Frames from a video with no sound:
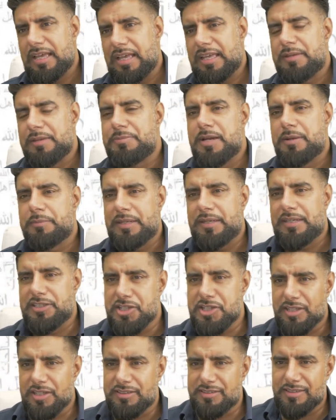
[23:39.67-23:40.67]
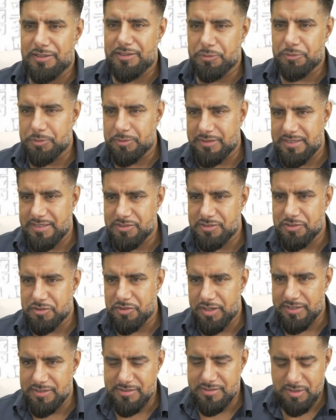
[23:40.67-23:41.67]
Ibn Abil Jadd and all these
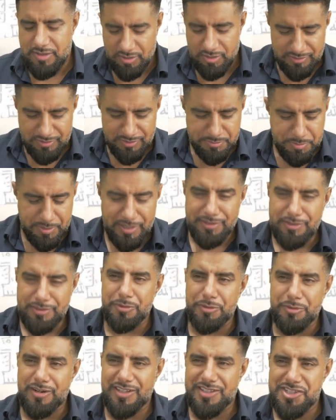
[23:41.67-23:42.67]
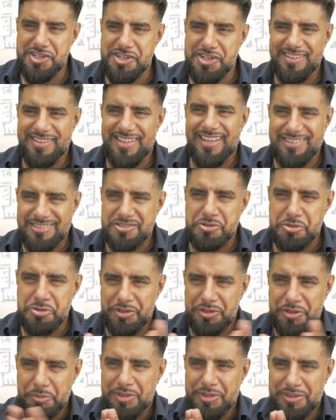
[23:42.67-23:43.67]
great scholars. But I thought I'd share that
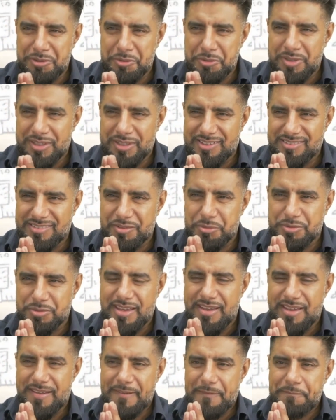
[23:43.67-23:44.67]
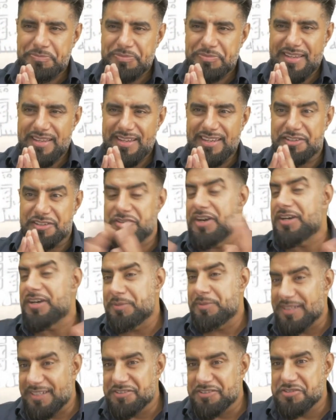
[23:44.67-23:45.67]
story with you because it was
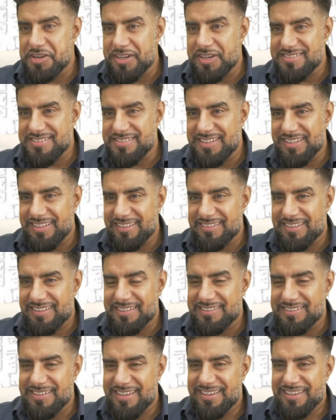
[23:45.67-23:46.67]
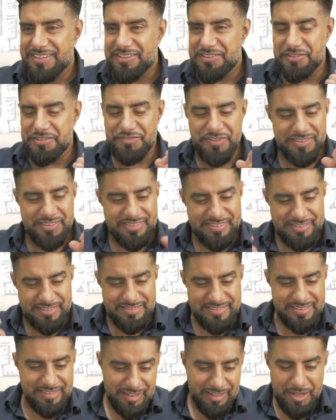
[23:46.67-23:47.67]
incredibly interesting that you've got
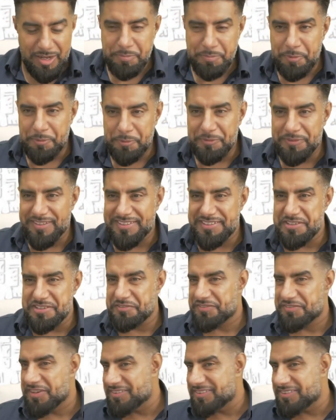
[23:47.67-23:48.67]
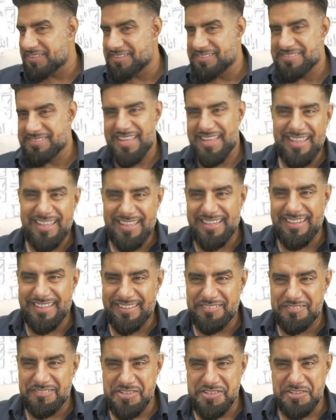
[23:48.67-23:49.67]
this Salah point, you've got these
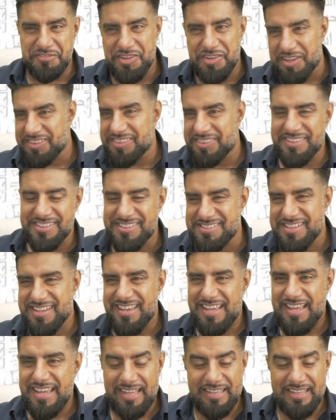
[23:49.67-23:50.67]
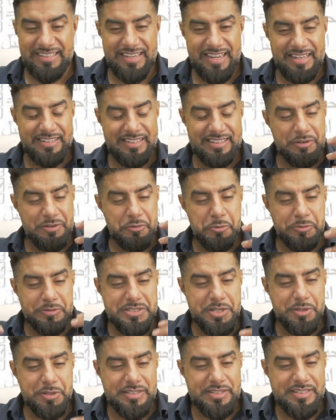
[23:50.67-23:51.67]
caliphs, you've got this, and
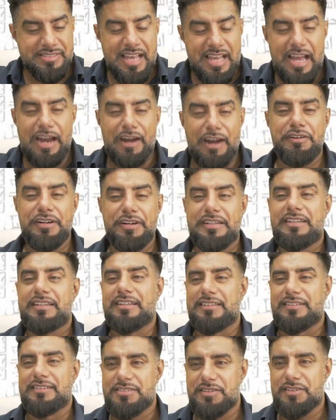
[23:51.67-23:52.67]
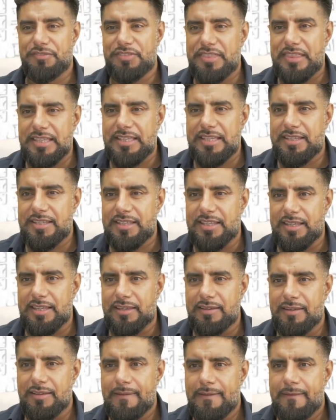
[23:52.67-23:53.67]
also this arrogance of
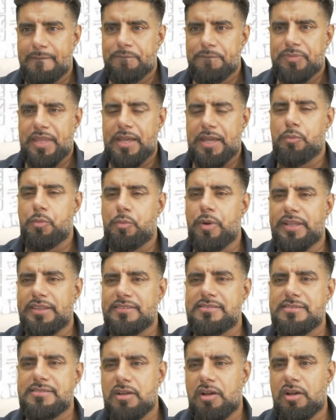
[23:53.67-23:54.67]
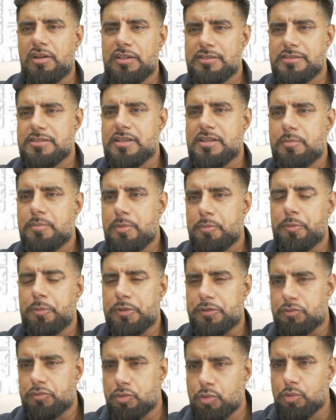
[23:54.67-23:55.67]
thinking that when scholars come up
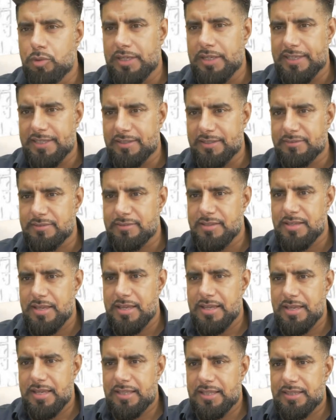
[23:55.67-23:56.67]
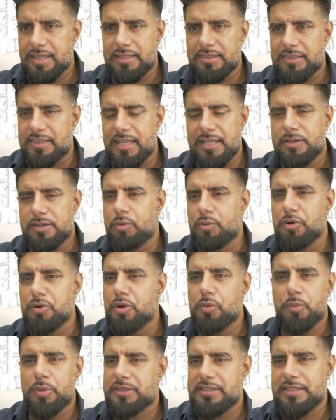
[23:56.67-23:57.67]
with rulings, that they don't
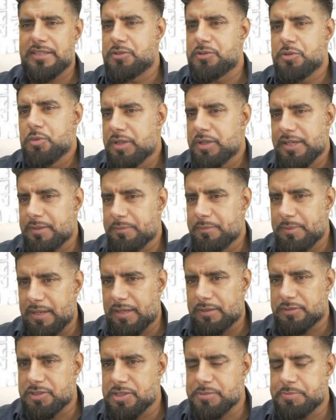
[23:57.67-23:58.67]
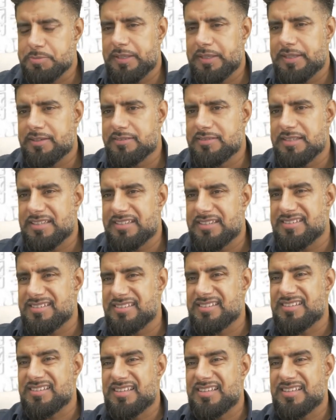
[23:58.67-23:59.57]
know what they're talking about just because it doesn't